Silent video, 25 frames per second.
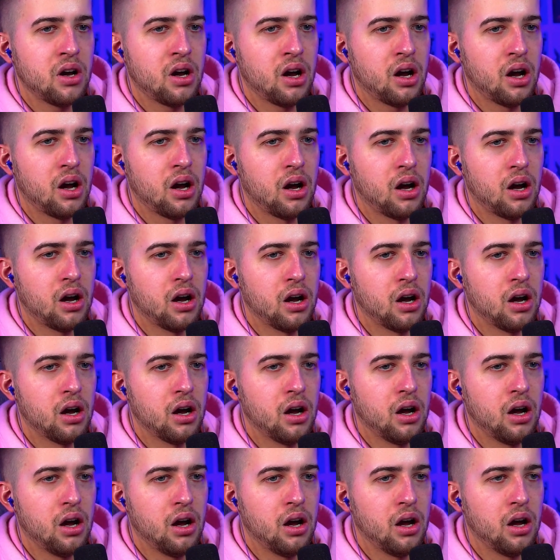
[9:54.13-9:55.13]

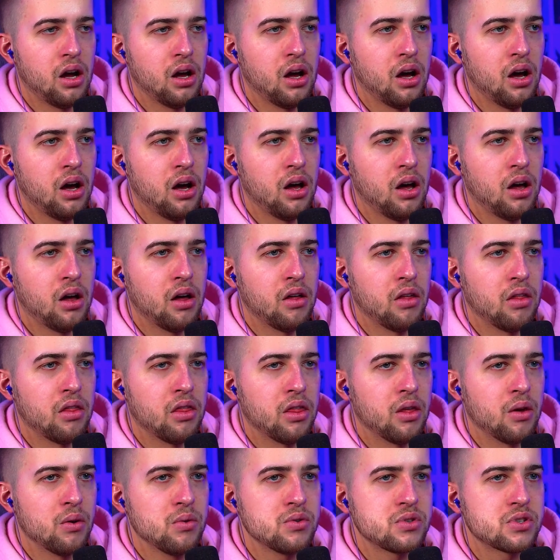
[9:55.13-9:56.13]

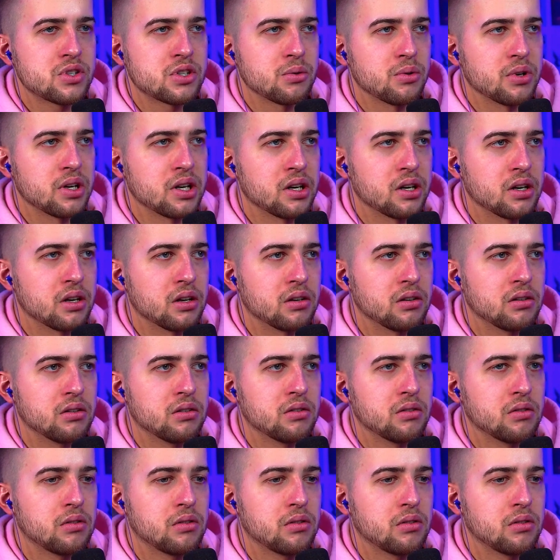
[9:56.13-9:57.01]
Those two are here.